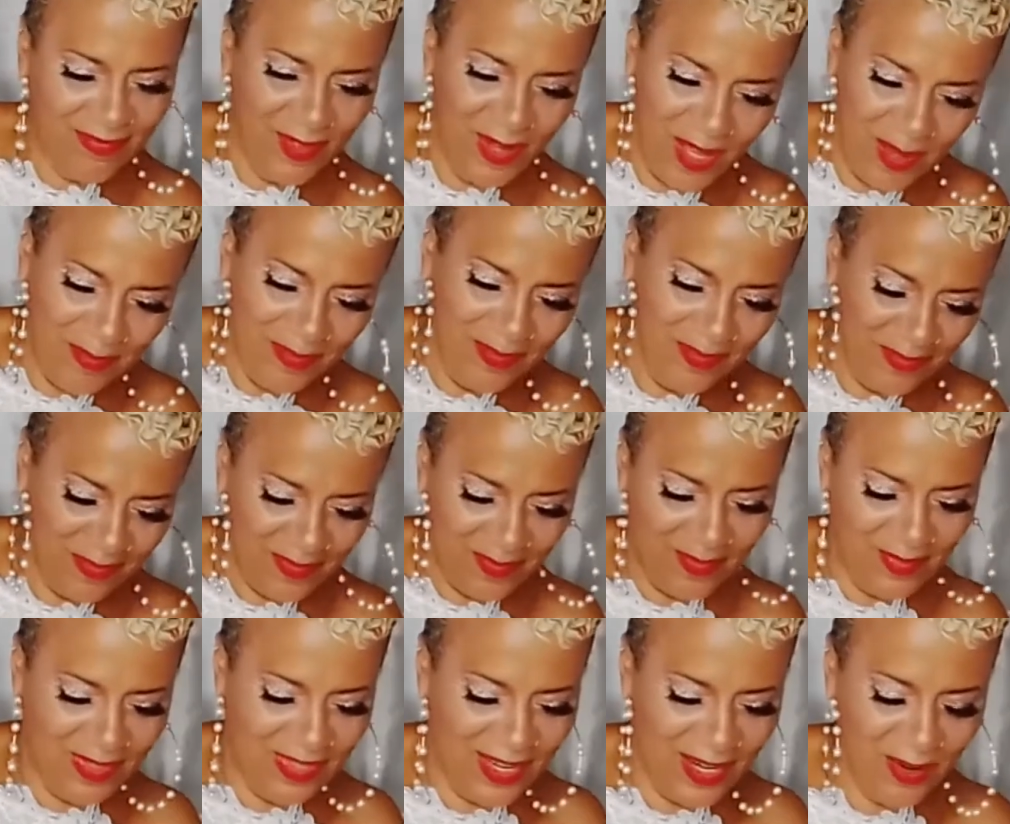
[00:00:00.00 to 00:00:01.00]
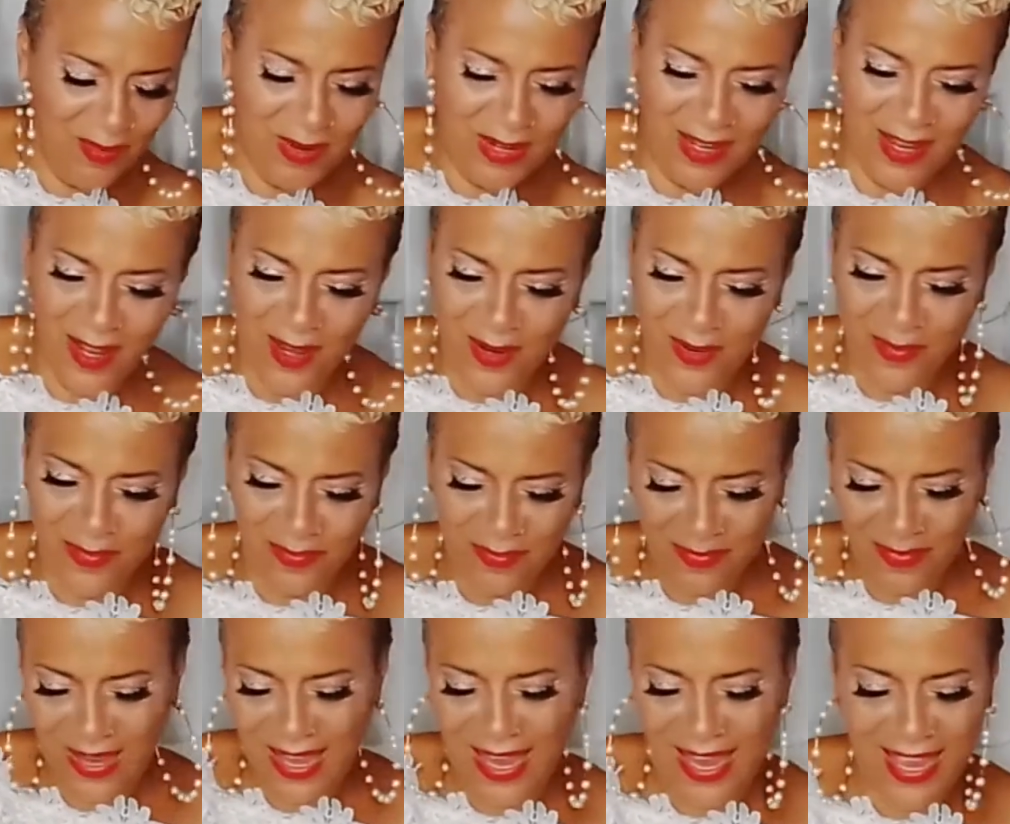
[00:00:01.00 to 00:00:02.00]
Ah, there we go.
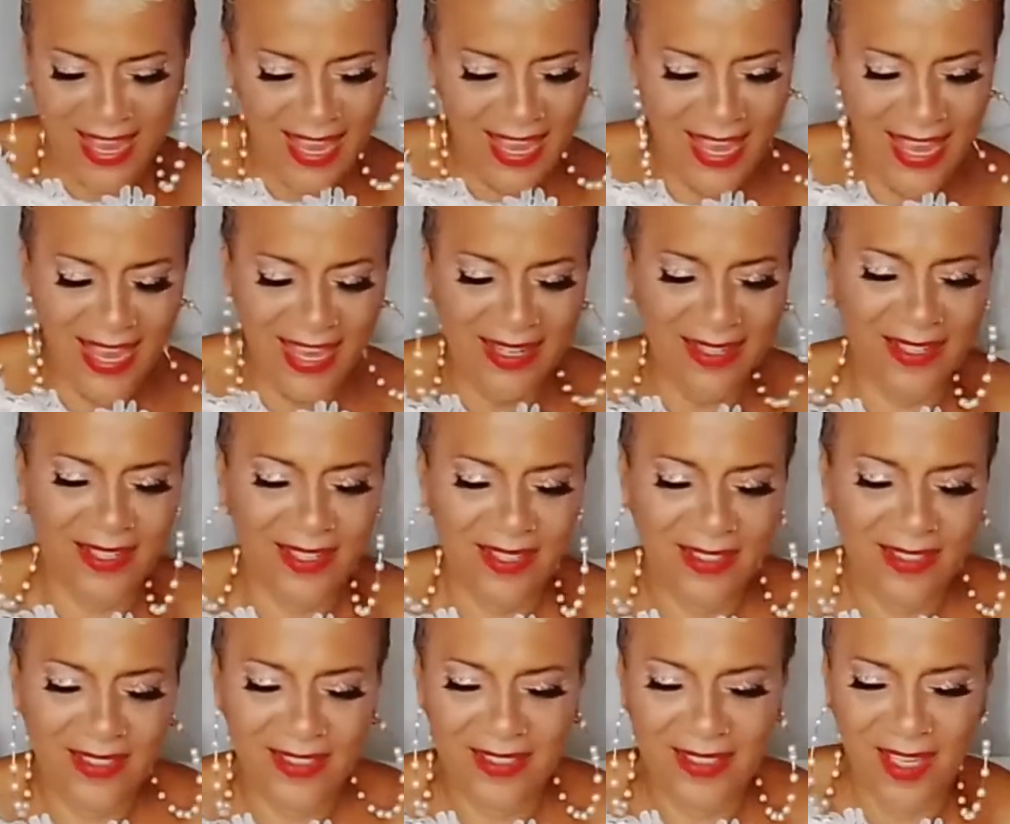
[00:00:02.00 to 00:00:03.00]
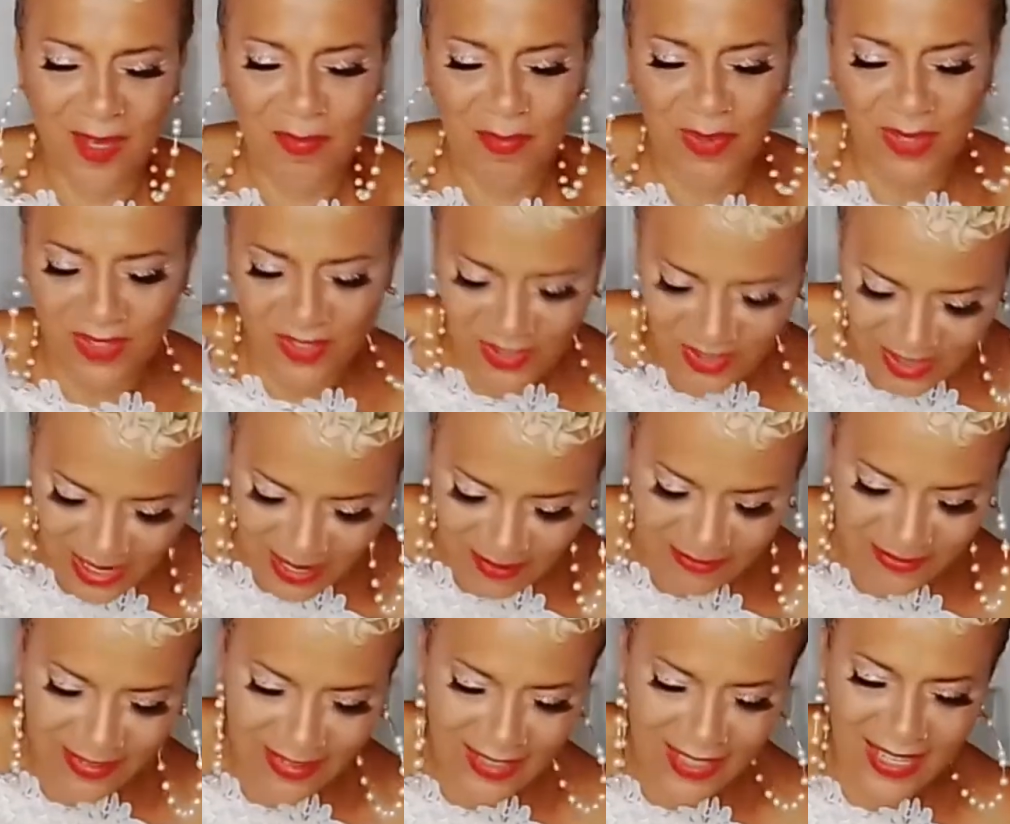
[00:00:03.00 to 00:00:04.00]
And let's keep on
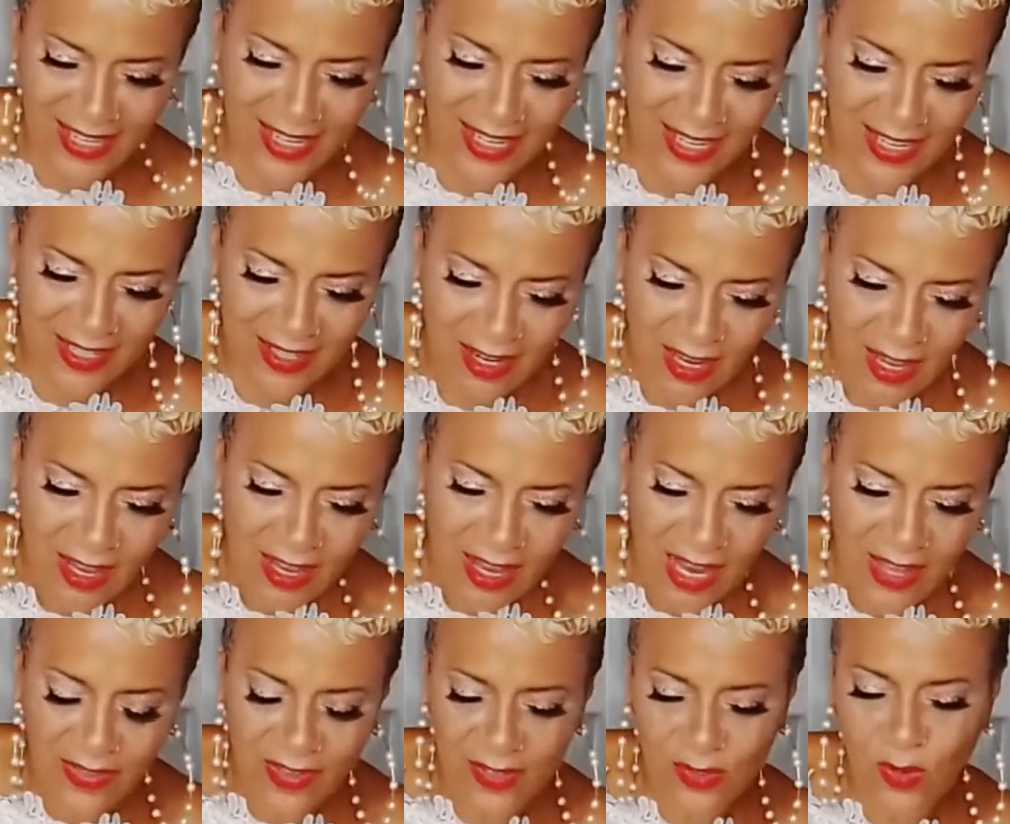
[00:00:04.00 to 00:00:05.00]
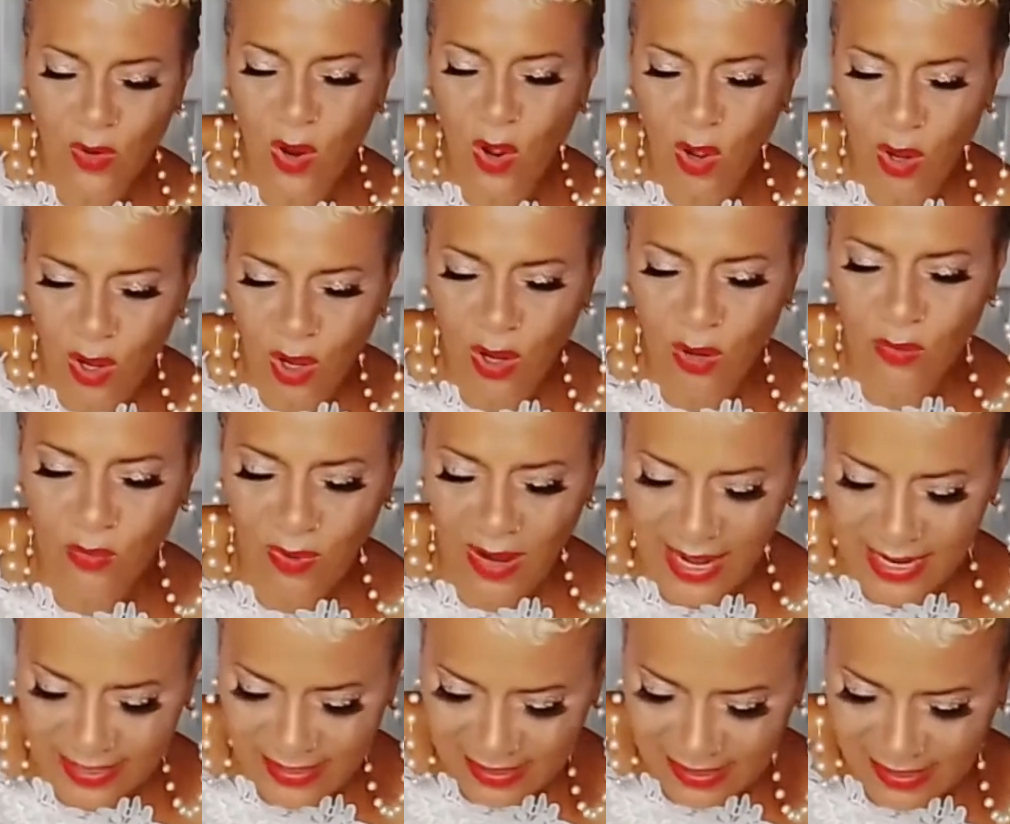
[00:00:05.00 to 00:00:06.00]
shuffling. And these are all
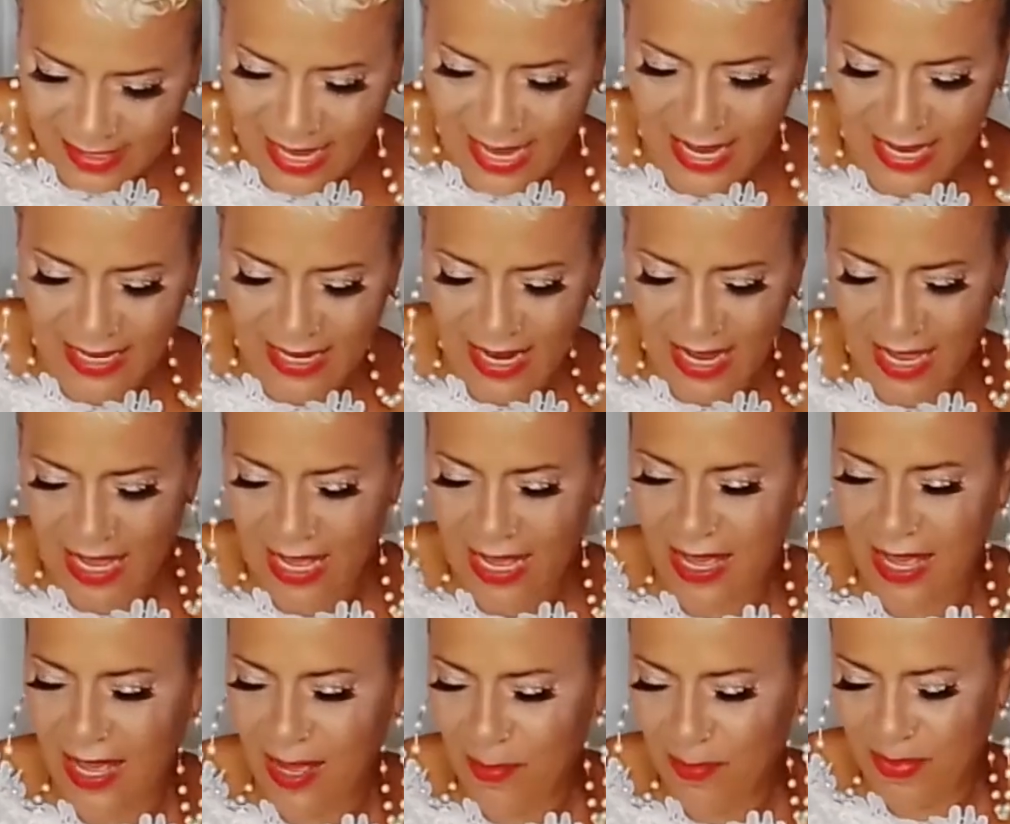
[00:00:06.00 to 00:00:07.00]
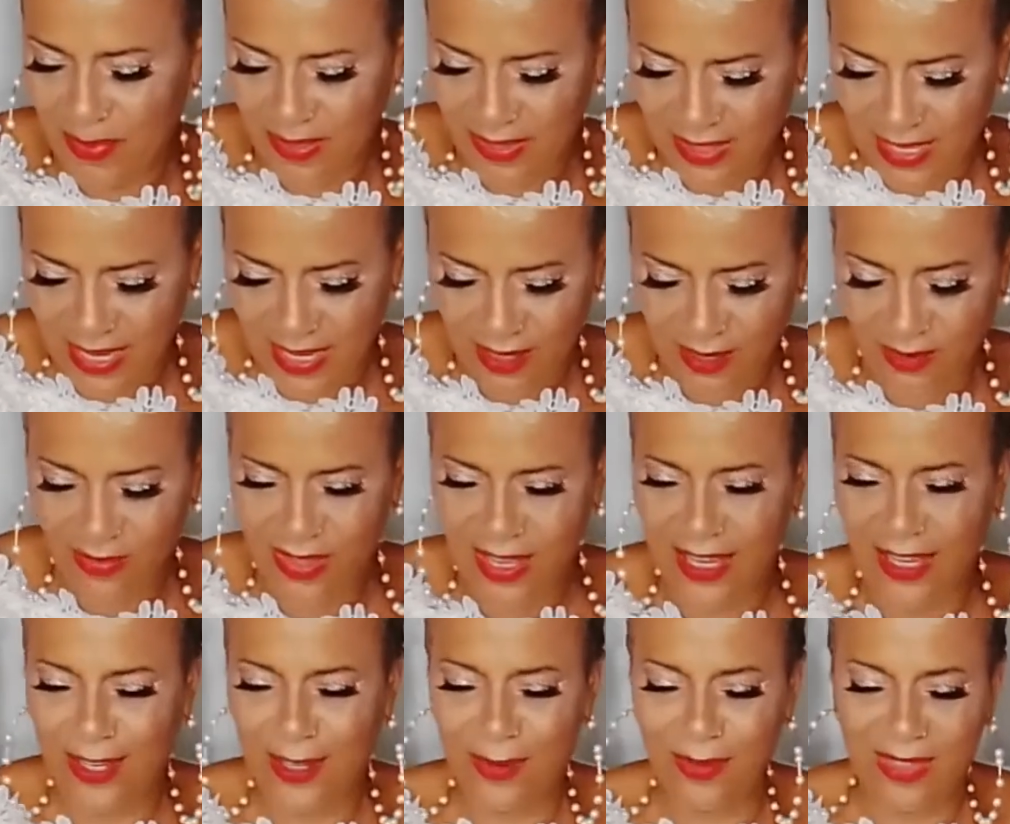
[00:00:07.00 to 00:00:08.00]
right side up. Thank you,
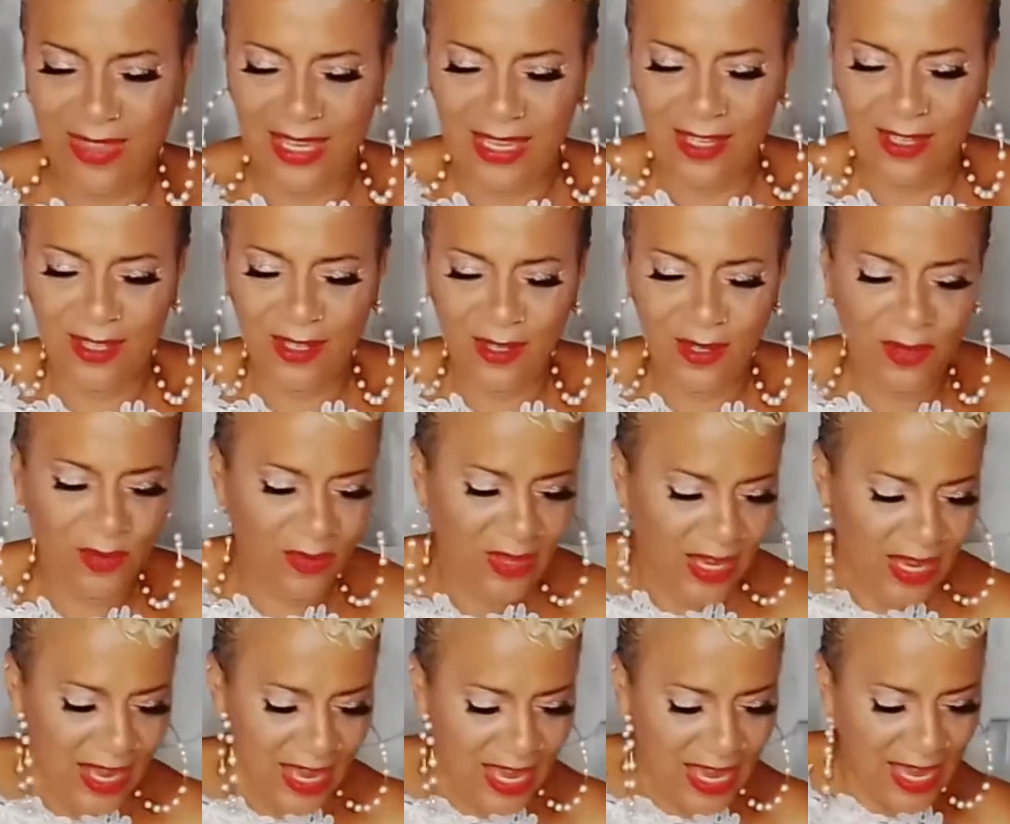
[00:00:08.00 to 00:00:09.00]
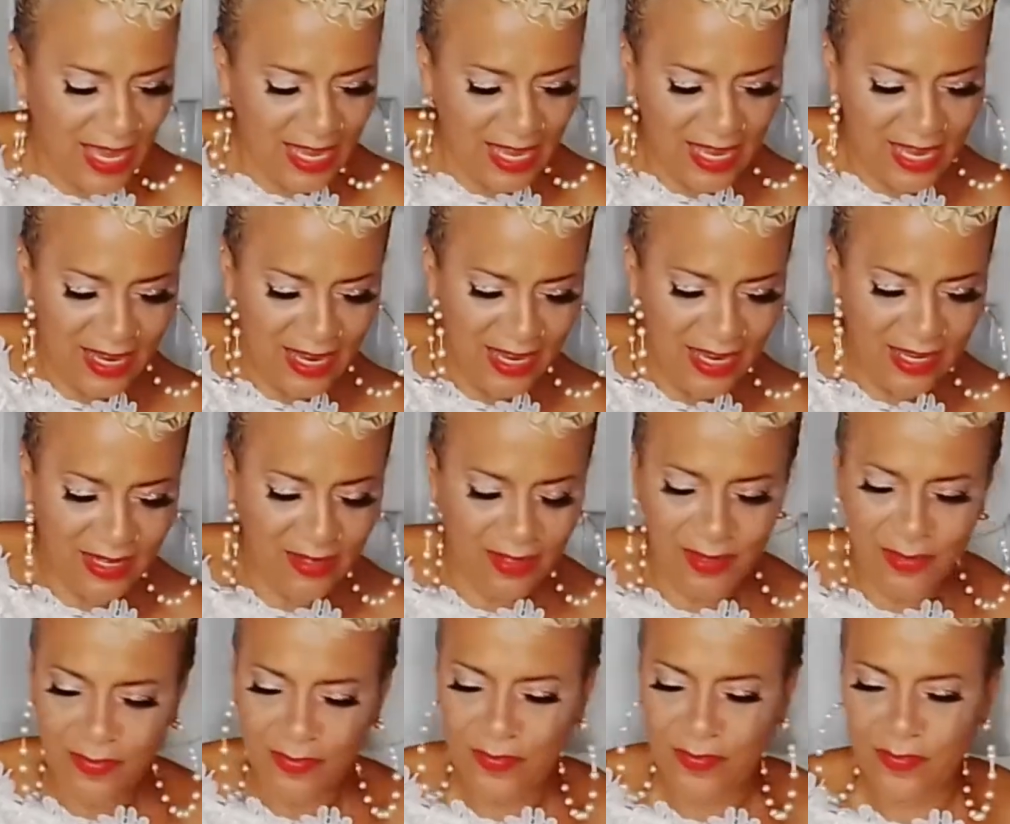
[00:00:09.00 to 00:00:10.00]
thank you, thank you. And